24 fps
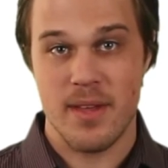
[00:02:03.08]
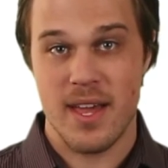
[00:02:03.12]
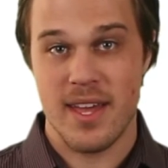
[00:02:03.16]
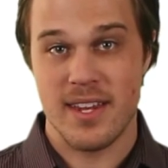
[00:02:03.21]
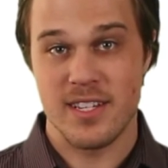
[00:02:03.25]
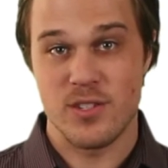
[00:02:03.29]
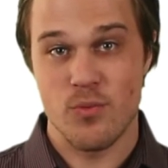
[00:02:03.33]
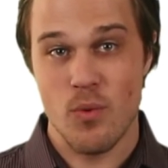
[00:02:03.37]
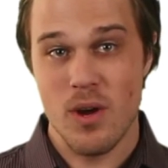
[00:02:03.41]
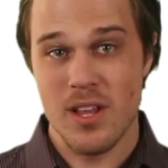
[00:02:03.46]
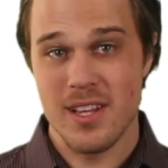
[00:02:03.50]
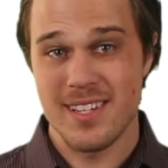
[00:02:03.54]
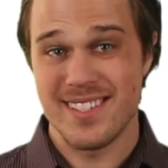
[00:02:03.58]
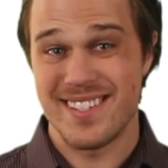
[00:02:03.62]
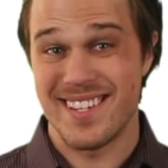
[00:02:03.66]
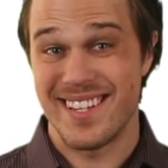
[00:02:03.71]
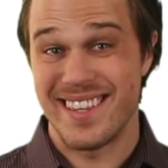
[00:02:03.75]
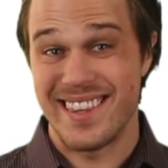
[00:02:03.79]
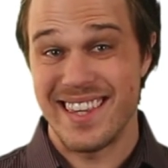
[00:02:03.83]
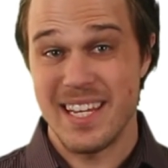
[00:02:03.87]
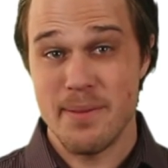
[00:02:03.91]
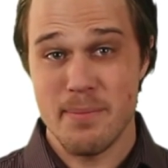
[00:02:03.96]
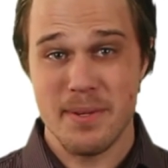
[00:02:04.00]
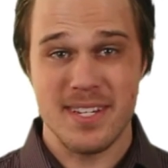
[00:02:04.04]
and as well as a
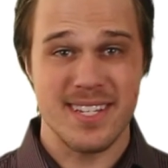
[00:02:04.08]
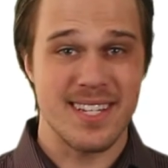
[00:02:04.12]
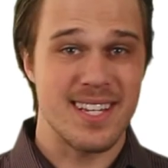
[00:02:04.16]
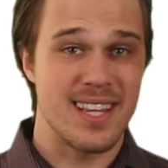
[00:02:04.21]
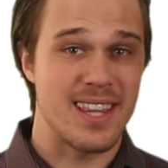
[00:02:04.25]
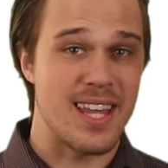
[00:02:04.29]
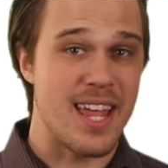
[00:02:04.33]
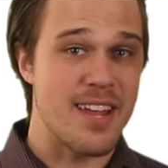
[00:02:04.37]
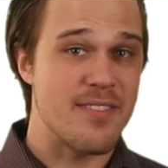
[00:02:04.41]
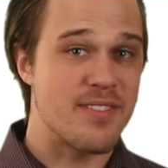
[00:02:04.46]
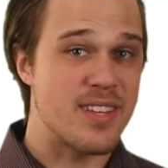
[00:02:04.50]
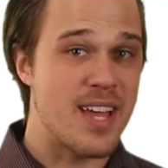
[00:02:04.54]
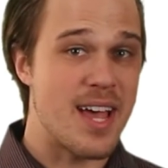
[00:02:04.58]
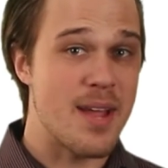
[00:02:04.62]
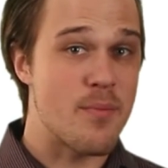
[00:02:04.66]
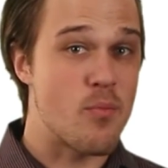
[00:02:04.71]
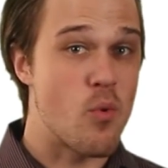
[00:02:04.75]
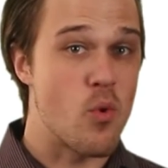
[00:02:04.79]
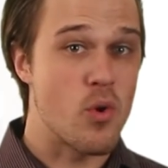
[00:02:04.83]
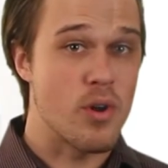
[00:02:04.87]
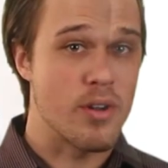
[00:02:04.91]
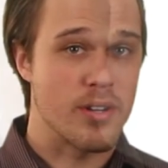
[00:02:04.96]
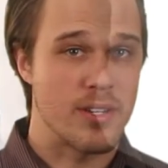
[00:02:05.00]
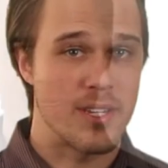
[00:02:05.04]
limited lifetime
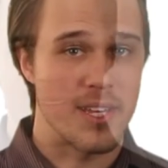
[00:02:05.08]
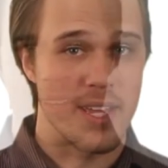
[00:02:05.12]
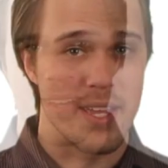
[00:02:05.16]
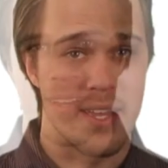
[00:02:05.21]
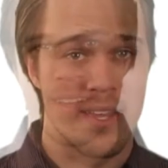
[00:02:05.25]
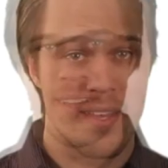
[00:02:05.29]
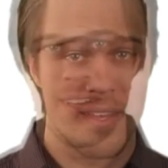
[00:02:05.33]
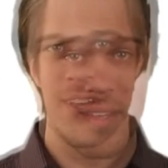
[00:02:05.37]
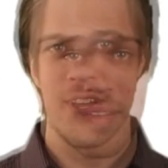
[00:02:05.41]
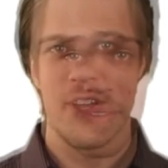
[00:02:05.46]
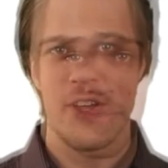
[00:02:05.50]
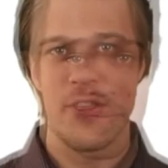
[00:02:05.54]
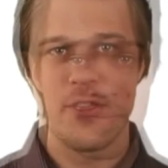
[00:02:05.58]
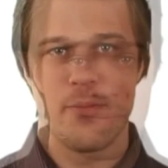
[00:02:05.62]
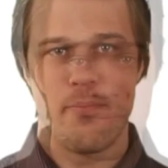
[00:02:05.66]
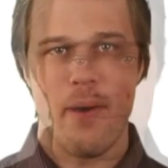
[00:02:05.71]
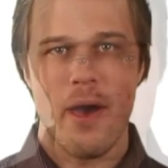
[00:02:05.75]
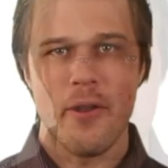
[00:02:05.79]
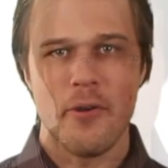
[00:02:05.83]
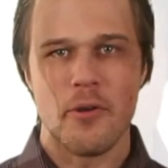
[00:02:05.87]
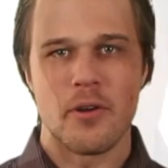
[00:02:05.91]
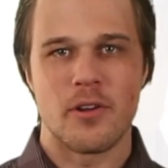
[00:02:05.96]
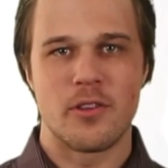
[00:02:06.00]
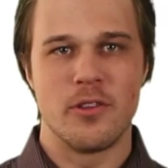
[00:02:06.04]
warranty. The
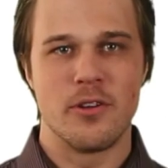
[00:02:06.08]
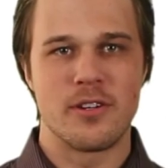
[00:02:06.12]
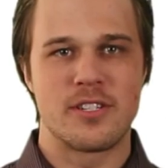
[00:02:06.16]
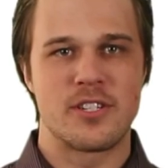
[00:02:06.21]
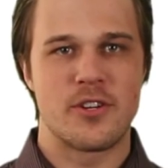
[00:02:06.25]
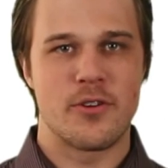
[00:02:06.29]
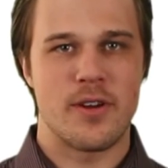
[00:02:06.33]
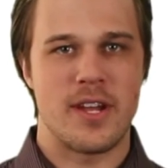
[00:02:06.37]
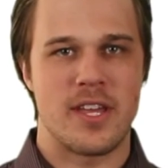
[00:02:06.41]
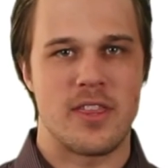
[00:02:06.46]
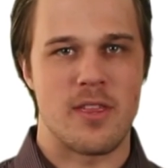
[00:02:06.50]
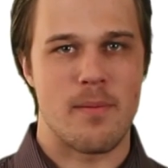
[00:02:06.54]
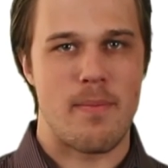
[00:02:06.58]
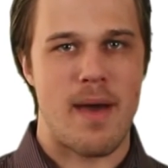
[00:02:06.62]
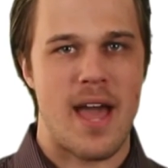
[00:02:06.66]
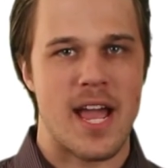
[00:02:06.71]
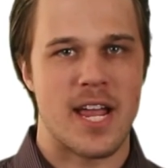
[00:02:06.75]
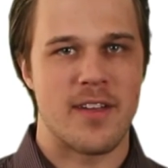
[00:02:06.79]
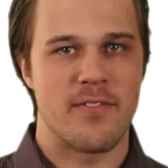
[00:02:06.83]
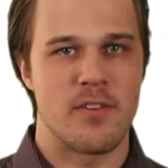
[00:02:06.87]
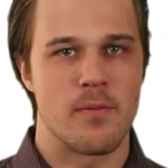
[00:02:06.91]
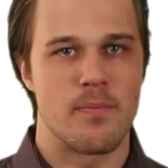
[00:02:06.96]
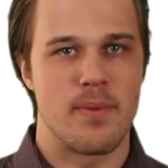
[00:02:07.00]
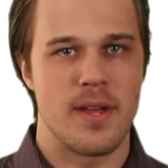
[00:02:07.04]
Bedrug looks great in the
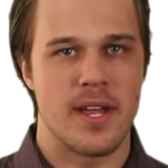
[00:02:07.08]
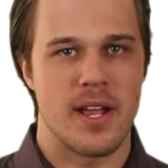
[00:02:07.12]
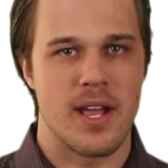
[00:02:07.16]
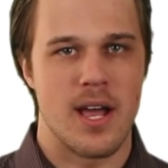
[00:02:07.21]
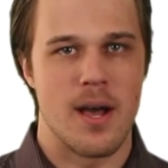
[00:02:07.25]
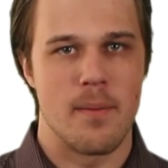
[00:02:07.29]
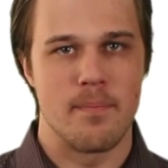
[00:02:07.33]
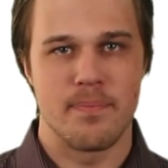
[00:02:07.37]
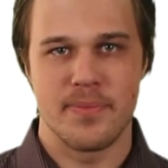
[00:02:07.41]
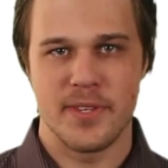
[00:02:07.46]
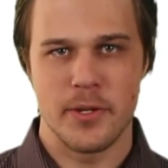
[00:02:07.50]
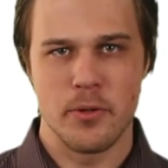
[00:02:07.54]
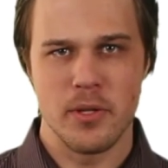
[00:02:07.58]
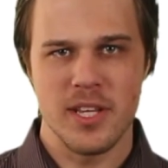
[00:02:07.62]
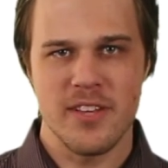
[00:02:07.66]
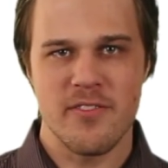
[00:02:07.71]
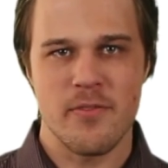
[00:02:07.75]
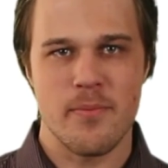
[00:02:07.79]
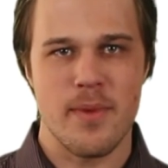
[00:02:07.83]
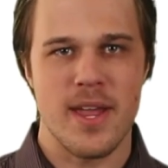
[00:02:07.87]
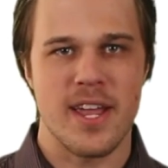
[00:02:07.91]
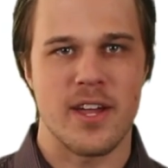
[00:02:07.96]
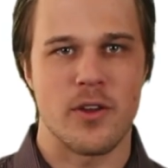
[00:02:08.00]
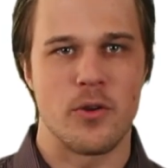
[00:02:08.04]
back of your pickup. It will
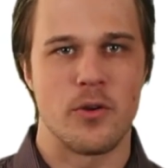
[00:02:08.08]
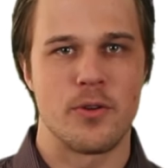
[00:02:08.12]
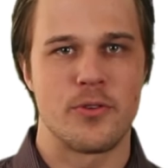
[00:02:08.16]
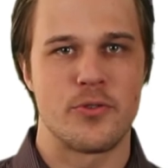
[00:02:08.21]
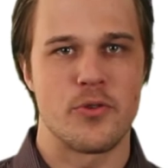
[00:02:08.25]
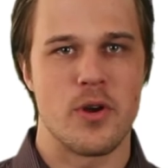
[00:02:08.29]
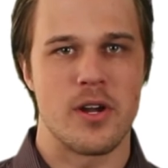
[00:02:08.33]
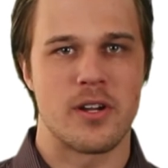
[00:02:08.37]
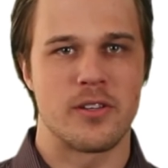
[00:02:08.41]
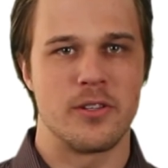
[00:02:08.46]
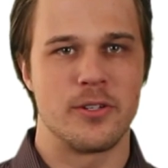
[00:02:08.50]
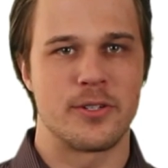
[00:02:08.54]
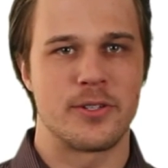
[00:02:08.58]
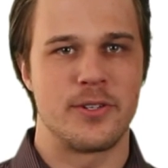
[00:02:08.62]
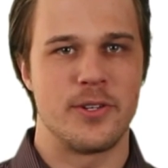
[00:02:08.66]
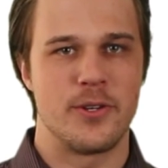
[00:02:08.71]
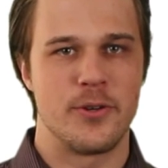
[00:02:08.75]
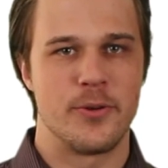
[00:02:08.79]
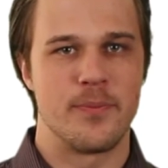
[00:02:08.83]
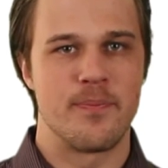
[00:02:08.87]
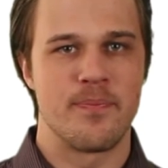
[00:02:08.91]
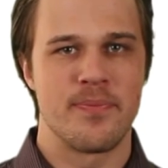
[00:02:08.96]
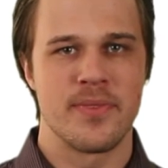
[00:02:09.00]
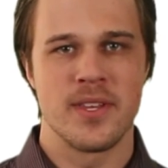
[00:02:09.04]
even make an old truck look
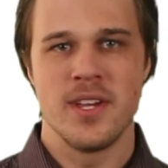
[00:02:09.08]
new.